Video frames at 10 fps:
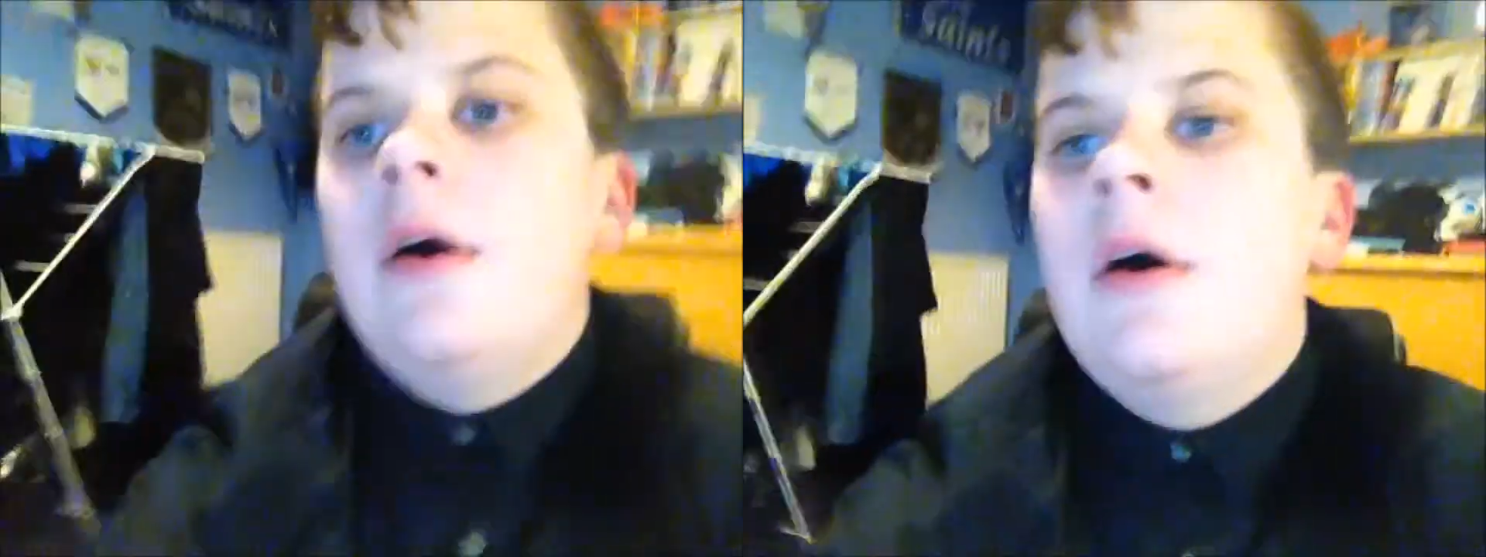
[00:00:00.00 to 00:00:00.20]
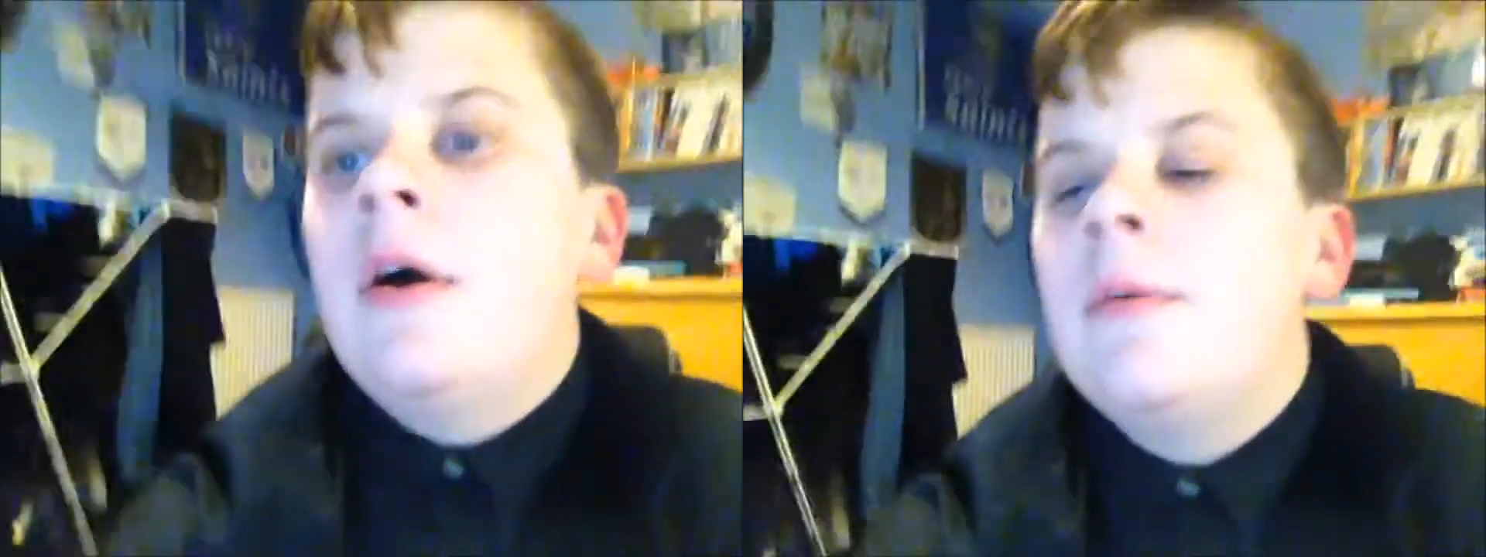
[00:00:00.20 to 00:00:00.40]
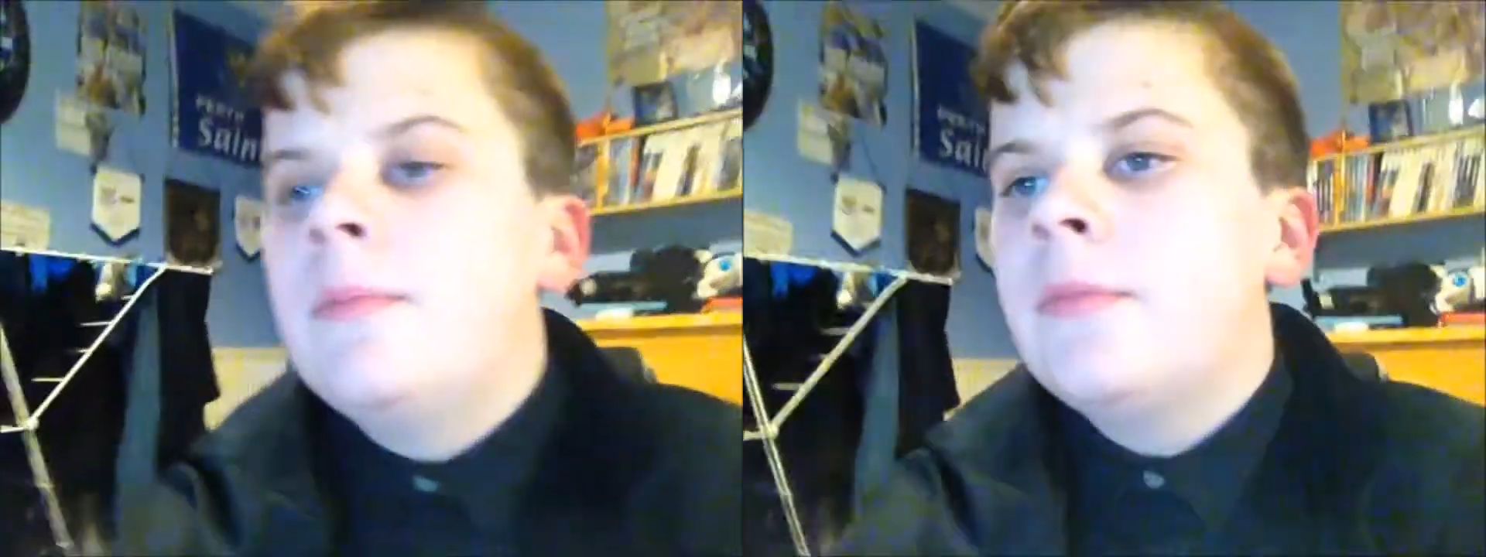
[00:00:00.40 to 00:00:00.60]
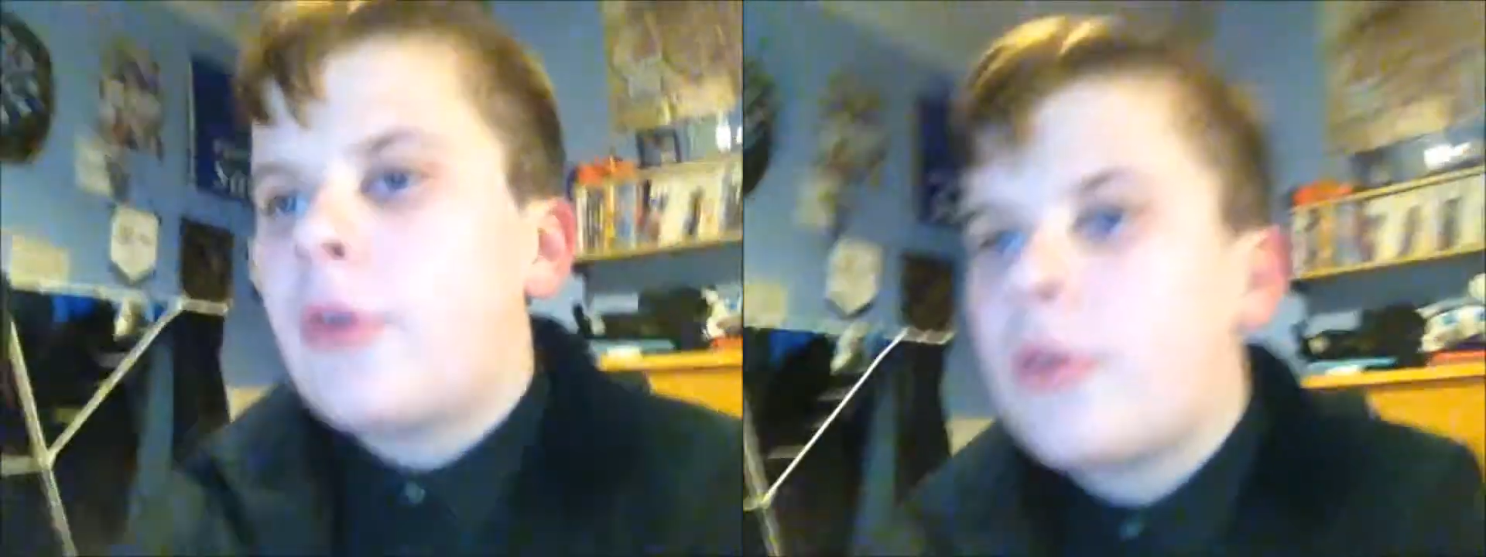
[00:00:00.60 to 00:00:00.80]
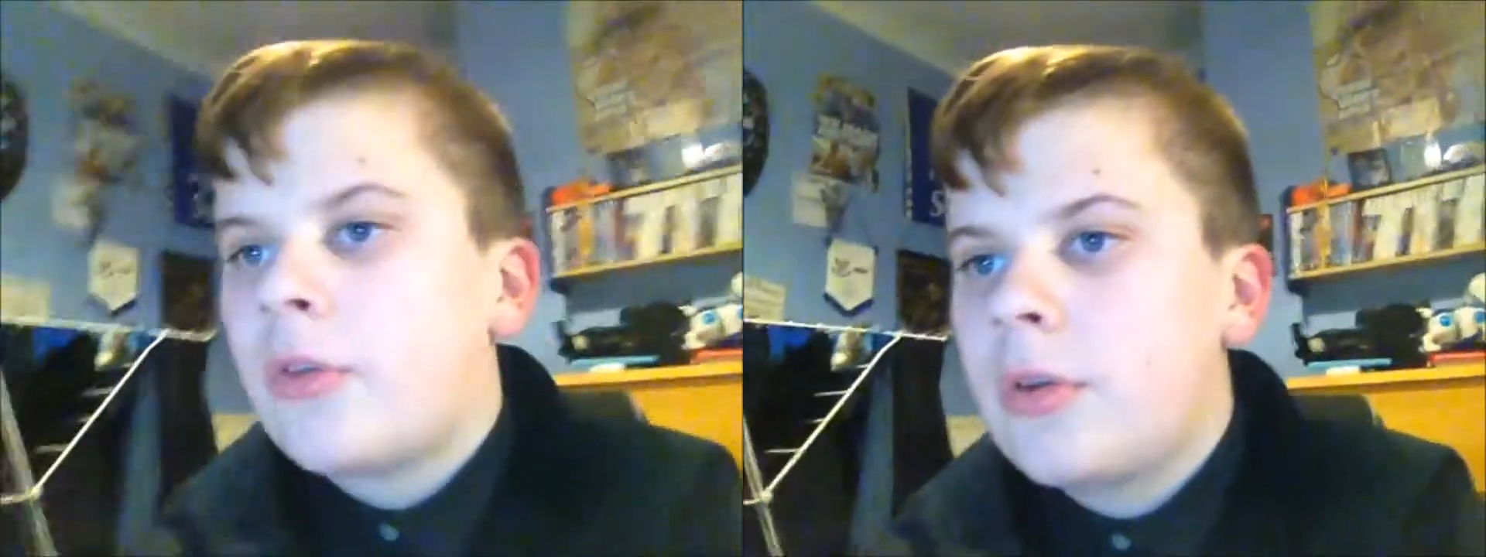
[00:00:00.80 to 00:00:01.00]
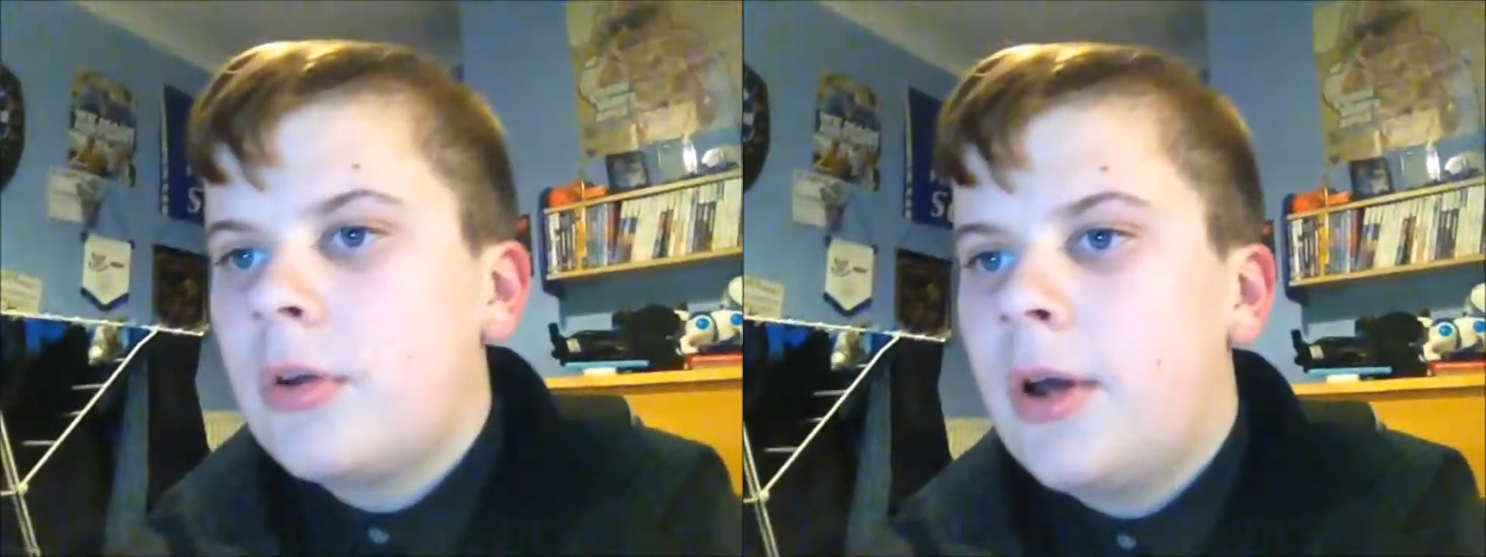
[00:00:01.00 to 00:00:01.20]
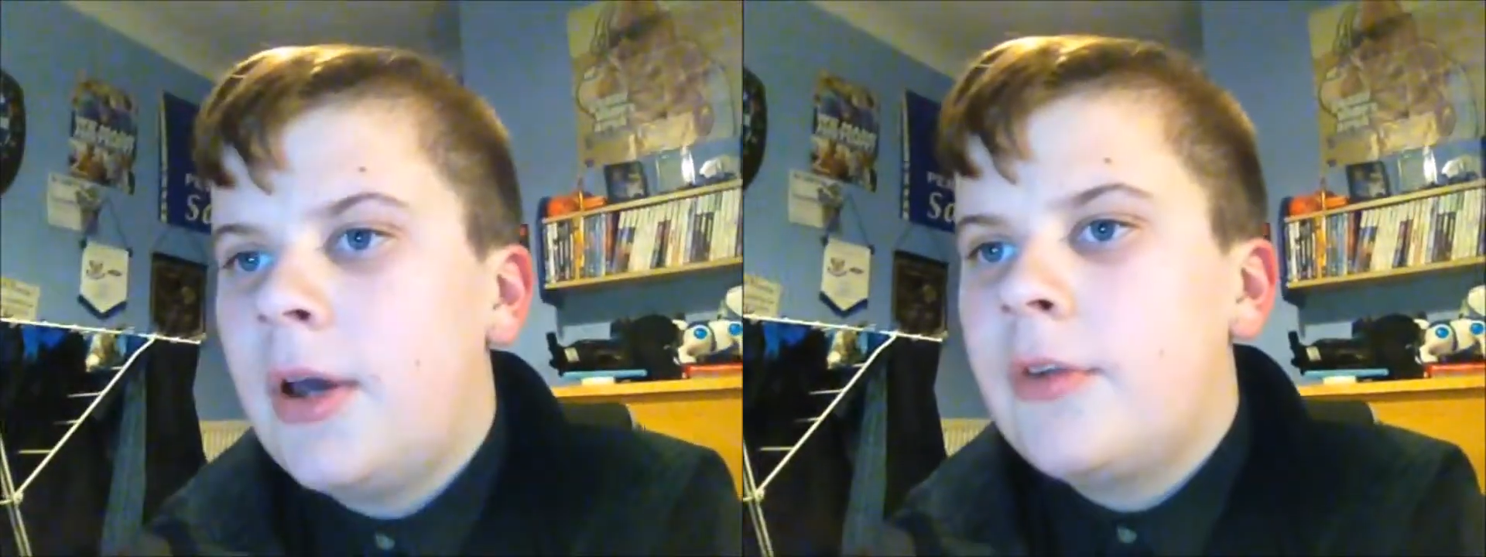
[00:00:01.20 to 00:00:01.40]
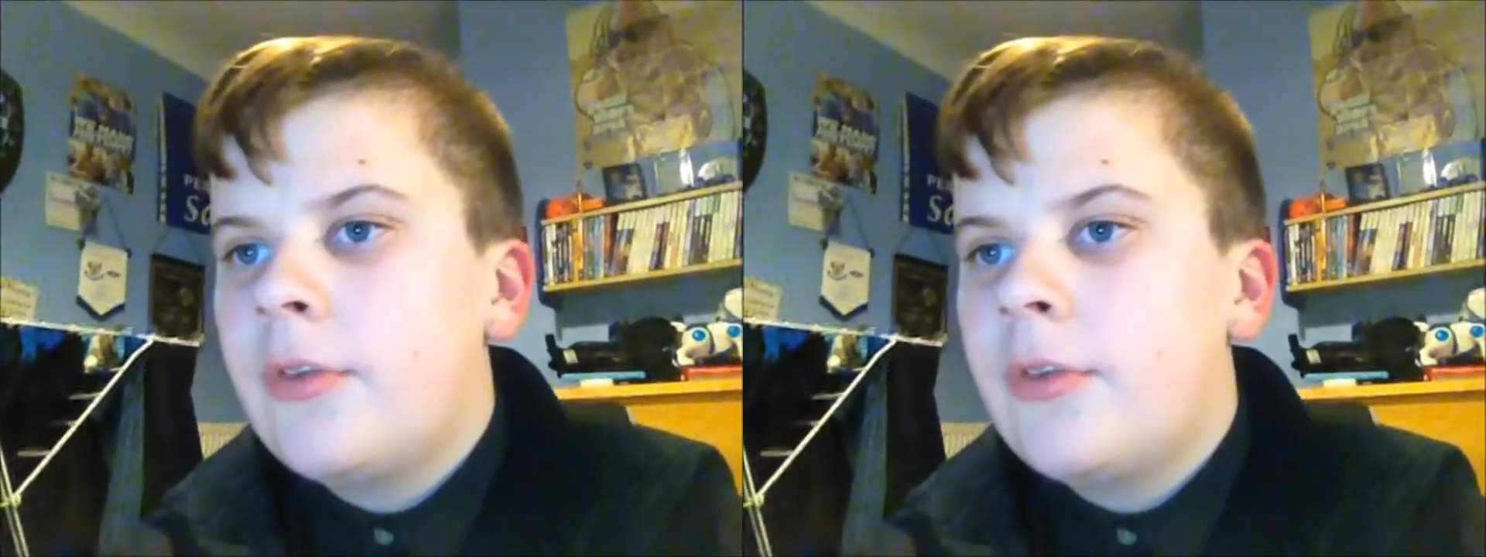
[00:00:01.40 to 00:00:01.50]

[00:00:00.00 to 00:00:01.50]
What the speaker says: I'm just editing